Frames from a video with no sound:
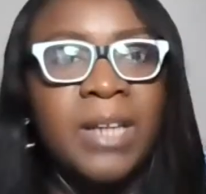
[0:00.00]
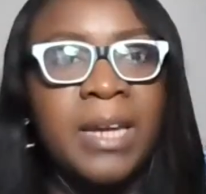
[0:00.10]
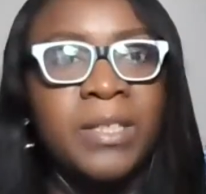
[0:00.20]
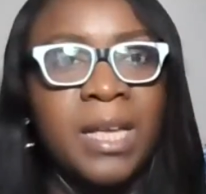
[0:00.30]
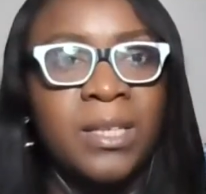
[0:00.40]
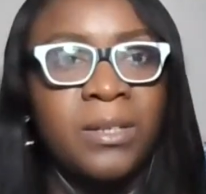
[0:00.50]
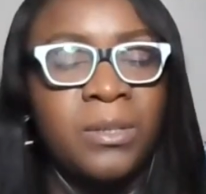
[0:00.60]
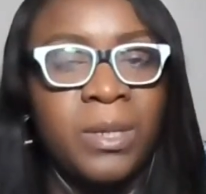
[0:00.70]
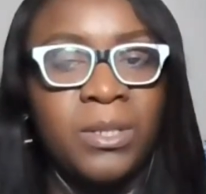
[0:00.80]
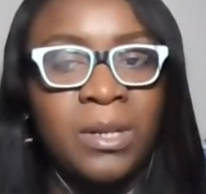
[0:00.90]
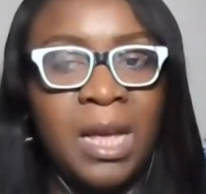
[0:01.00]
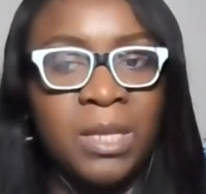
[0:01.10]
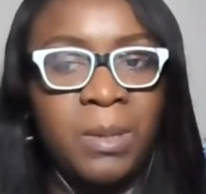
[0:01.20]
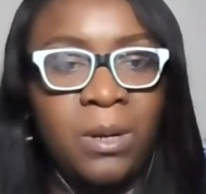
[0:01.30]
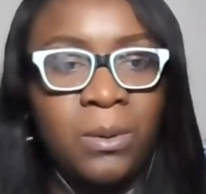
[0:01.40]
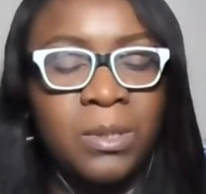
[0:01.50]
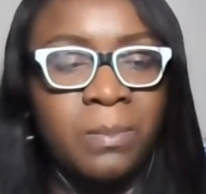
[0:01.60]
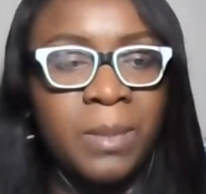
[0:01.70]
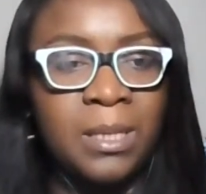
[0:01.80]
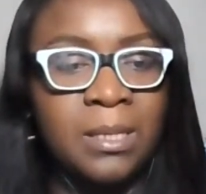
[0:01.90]
I need to ask you this question as we close
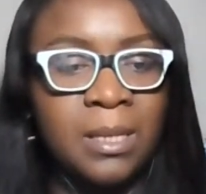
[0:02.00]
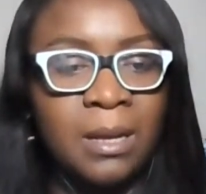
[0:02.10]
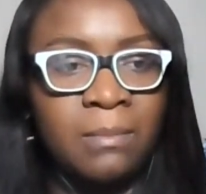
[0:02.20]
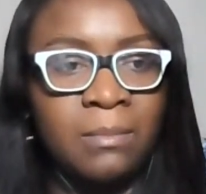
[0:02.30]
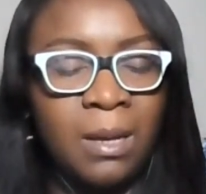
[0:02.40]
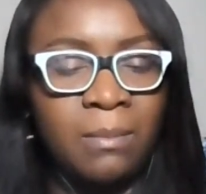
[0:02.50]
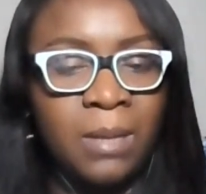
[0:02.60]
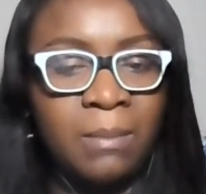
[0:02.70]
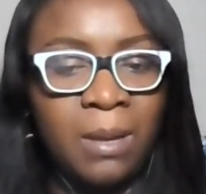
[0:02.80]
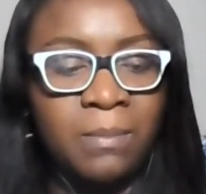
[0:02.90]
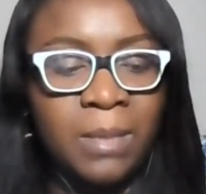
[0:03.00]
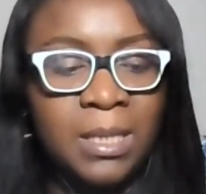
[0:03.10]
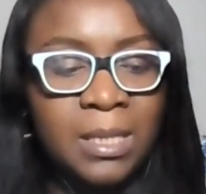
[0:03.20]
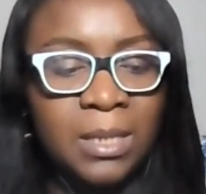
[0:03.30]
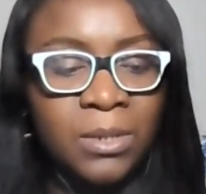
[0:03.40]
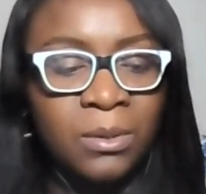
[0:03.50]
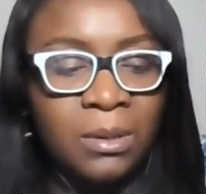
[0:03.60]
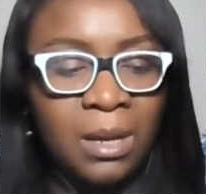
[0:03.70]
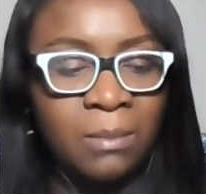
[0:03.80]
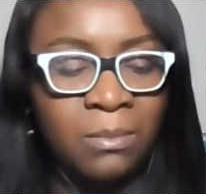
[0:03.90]
up this this
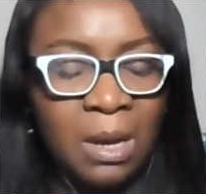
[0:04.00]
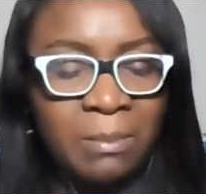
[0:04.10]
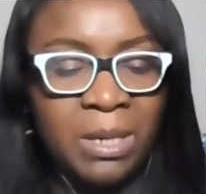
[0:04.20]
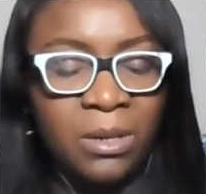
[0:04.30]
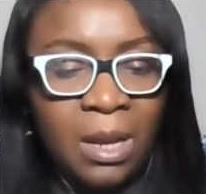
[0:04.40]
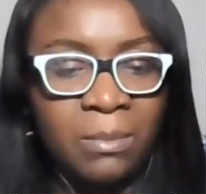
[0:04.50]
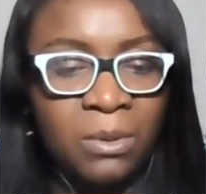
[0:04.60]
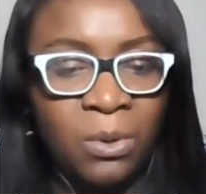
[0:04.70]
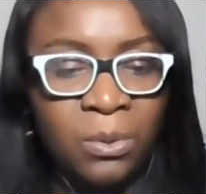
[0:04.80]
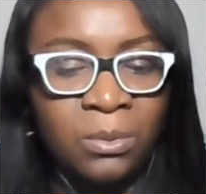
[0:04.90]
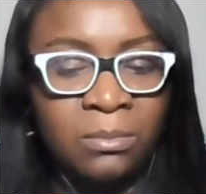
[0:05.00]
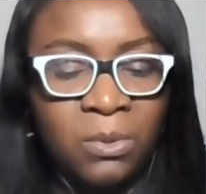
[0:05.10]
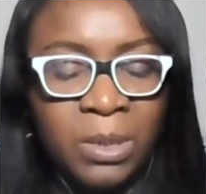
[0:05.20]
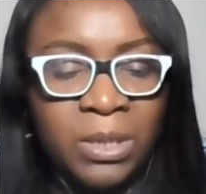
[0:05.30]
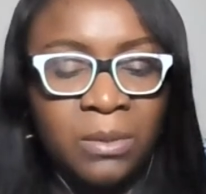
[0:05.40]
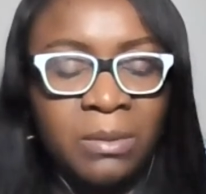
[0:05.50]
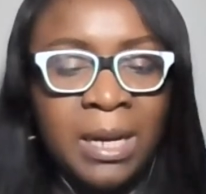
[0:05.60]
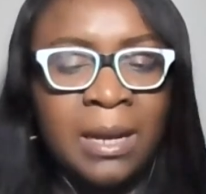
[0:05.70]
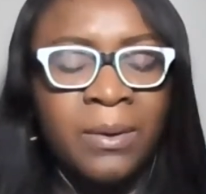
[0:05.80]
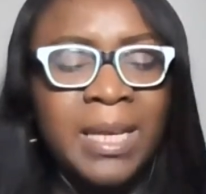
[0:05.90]
session. Your own question
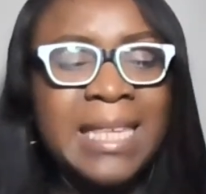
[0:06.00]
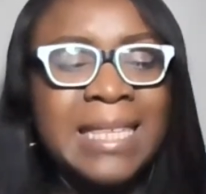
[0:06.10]
right now.